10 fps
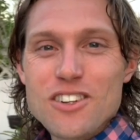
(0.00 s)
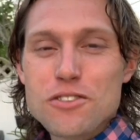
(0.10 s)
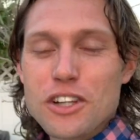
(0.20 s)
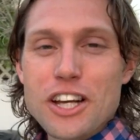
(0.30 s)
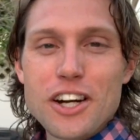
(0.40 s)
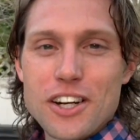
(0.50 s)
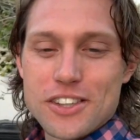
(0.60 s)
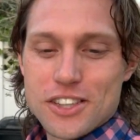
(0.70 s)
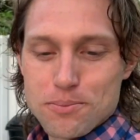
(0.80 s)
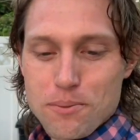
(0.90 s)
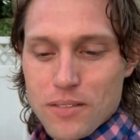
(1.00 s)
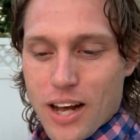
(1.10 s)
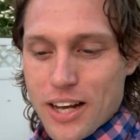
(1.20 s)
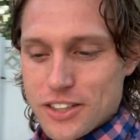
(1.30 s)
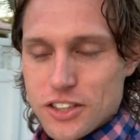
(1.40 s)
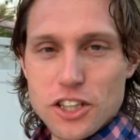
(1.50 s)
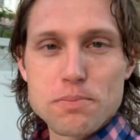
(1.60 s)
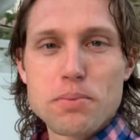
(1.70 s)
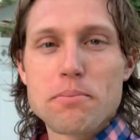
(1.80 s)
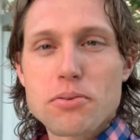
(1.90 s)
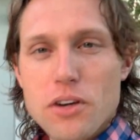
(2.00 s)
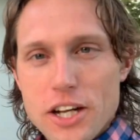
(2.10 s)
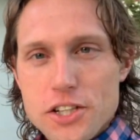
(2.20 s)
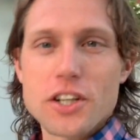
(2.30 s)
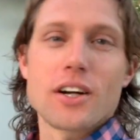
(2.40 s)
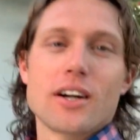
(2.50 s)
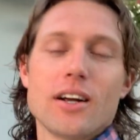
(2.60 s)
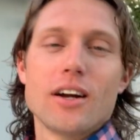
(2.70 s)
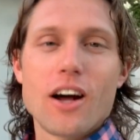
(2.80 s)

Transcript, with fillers: For years, I used to just put pressure